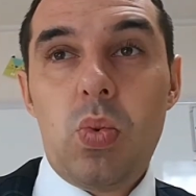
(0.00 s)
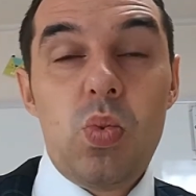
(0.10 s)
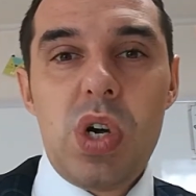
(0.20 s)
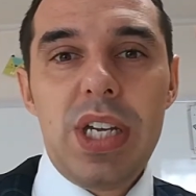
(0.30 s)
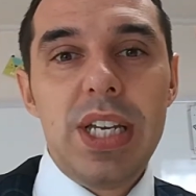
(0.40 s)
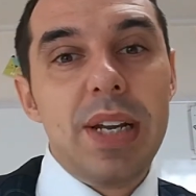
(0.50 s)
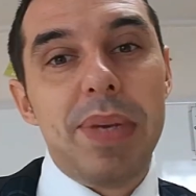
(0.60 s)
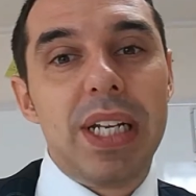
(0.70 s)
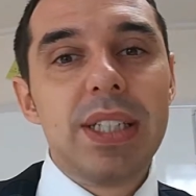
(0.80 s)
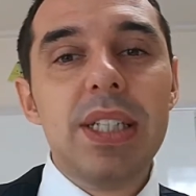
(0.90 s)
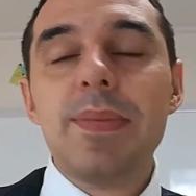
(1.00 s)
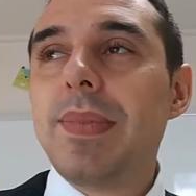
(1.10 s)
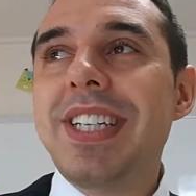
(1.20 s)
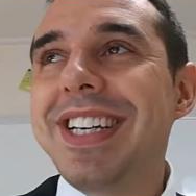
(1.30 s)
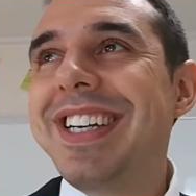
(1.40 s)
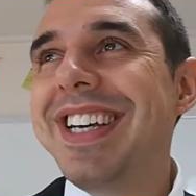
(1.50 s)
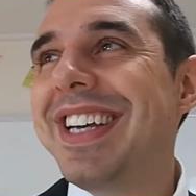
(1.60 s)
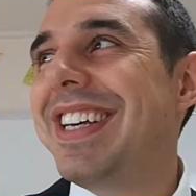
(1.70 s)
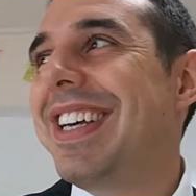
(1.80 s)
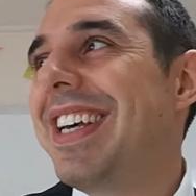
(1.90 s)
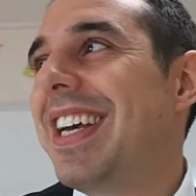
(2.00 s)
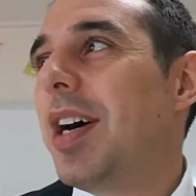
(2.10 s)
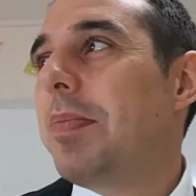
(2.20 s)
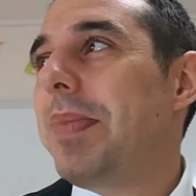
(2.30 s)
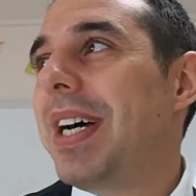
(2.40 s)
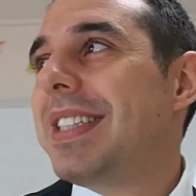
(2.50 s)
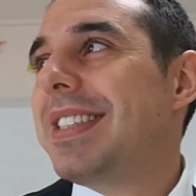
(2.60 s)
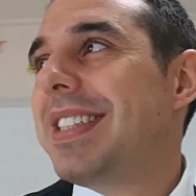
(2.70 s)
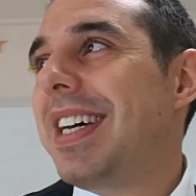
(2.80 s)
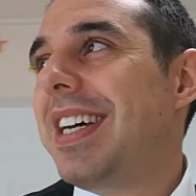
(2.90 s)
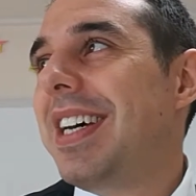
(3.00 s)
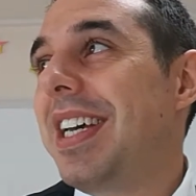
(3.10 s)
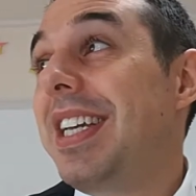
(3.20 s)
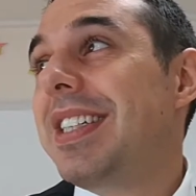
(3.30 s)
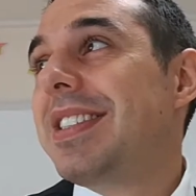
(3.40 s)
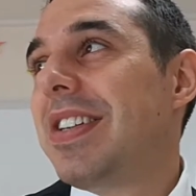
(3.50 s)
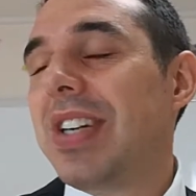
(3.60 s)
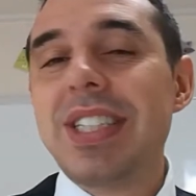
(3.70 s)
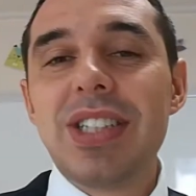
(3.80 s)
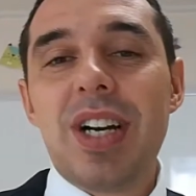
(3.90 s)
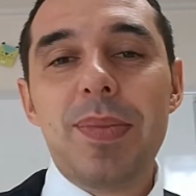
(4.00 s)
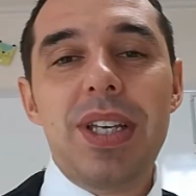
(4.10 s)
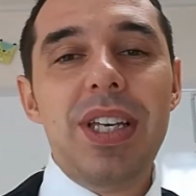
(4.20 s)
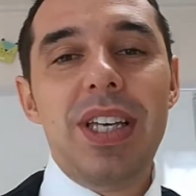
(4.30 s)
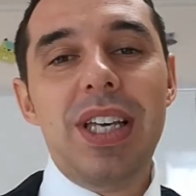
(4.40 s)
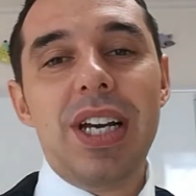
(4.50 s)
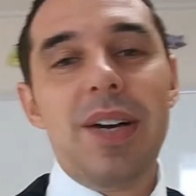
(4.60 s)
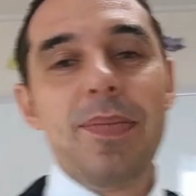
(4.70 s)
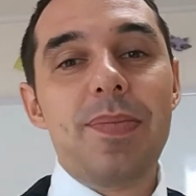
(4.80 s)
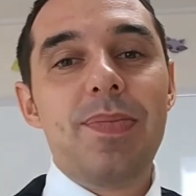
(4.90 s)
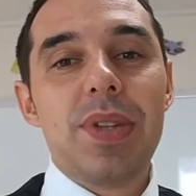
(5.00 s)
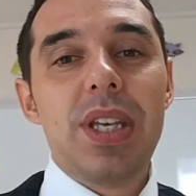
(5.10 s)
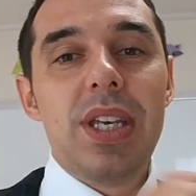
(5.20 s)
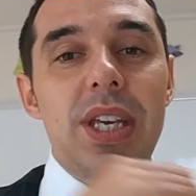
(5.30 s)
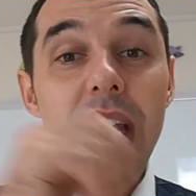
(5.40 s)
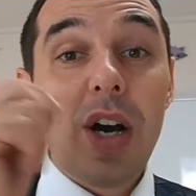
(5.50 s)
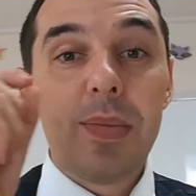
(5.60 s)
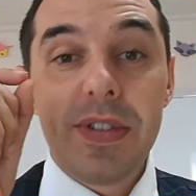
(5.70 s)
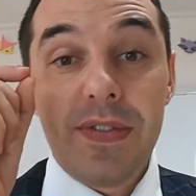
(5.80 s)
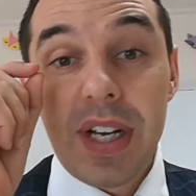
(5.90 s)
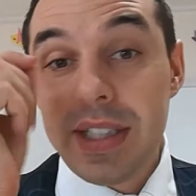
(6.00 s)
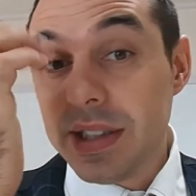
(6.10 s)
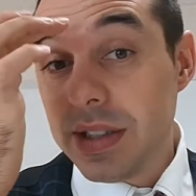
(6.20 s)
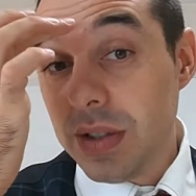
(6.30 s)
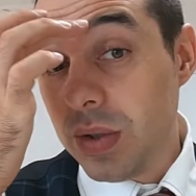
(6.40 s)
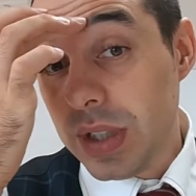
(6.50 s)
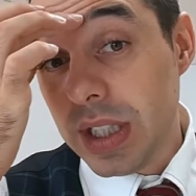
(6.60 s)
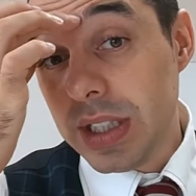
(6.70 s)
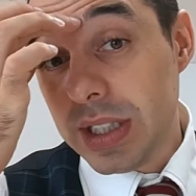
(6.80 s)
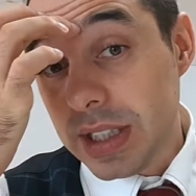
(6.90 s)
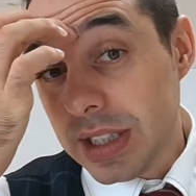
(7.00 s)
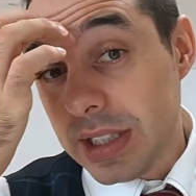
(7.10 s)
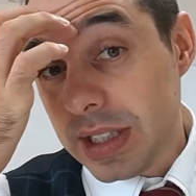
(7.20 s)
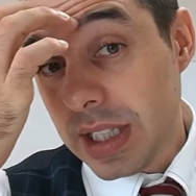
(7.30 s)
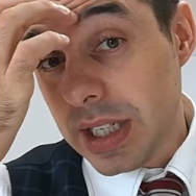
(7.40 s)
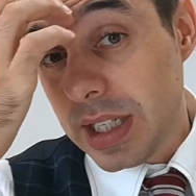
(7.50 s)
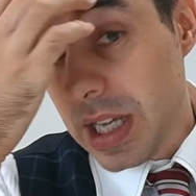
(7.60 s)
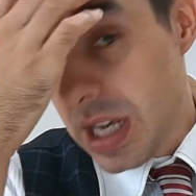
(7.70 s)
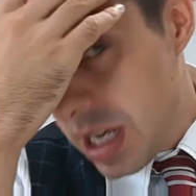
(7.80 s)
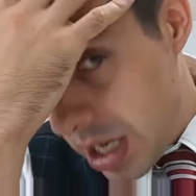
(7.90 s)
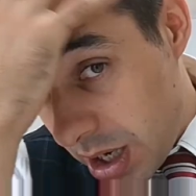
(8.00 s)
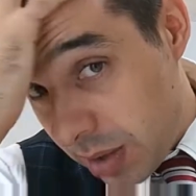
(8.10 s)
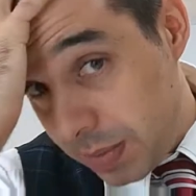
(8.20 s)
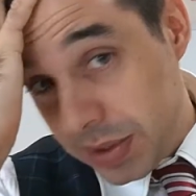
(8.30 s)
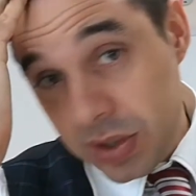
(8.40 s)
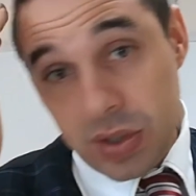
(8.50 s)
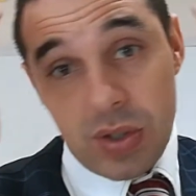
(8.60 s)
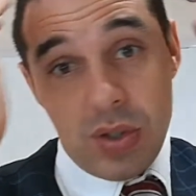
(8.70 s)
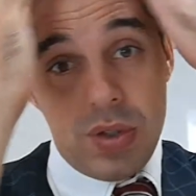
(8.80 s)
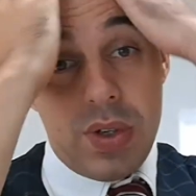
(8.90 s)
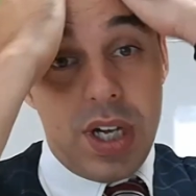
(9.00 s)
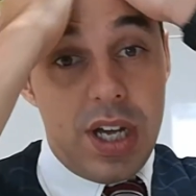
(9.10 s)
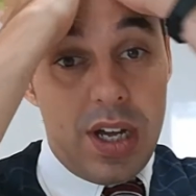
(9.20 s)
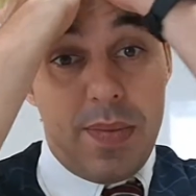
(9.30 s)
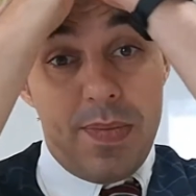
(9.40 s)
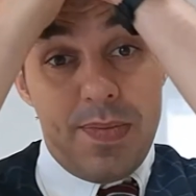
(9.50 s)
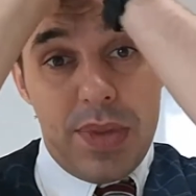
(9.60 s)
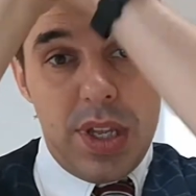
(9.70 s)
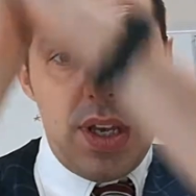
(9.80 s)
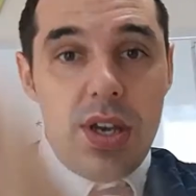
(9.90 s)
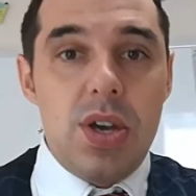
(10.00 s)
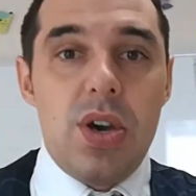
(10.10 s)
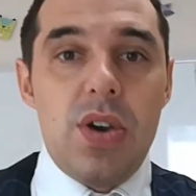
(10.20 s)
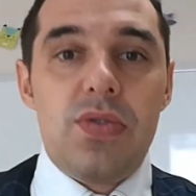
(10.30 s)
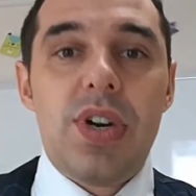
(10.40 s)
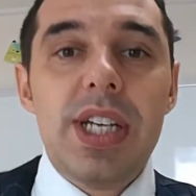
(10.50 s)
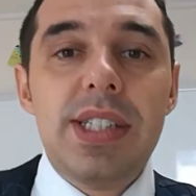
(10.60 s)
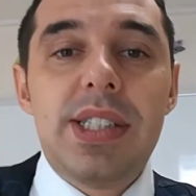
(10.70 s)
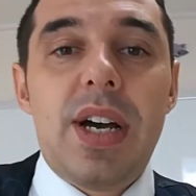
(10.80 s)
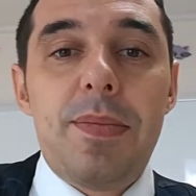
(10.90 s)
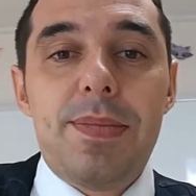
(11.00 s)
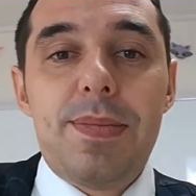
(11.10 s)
working ability. But he does a great job. He helps find new teachers and helps to raise up,